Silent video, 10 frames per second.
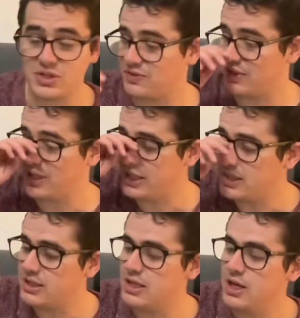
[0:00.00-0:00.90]
for
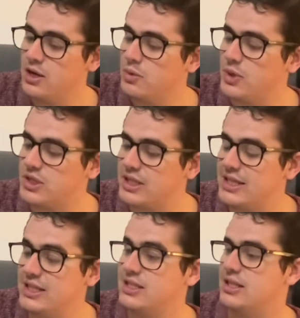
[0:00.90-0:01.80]
this, which
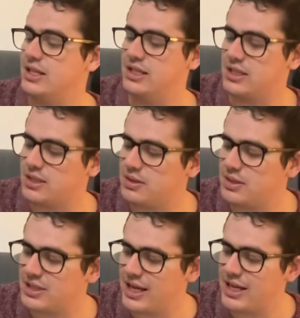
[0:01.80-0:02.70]
is this
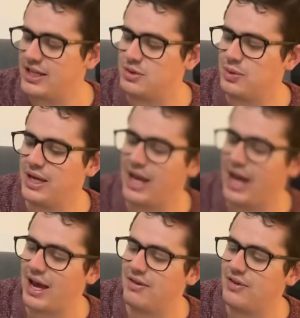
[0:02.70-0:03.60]
stage we
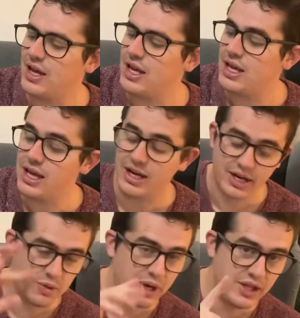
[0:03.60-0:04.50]
have here.
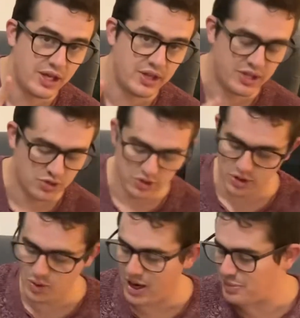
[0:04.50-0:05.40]
Now the way that the Doctor
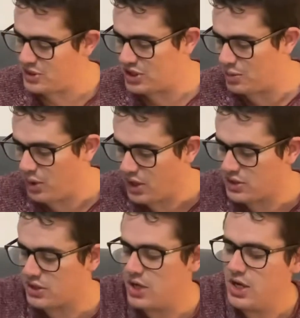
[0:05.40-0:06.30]
Who RPG
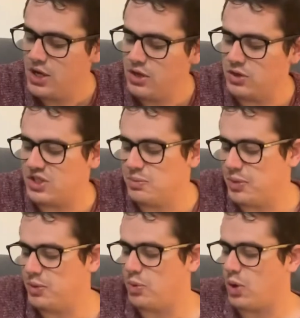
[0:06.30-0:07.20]
works, you're
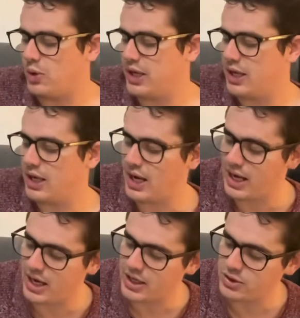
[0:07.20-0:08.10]
simply rolling
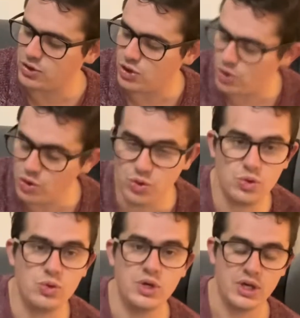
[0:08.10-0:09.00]

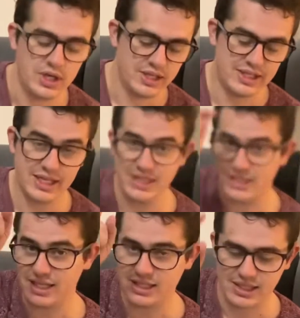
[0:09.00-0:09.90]
2
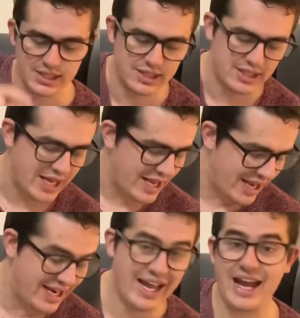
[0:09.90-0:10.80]
D6s
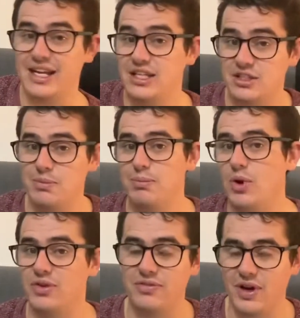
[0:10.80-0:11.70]
and adding some
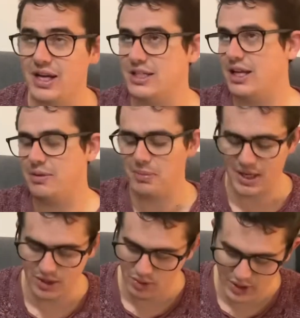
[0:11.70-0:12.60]
modifiers like
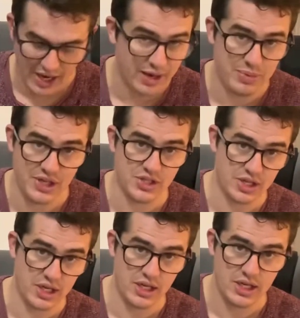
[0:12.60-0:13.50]
many good RPG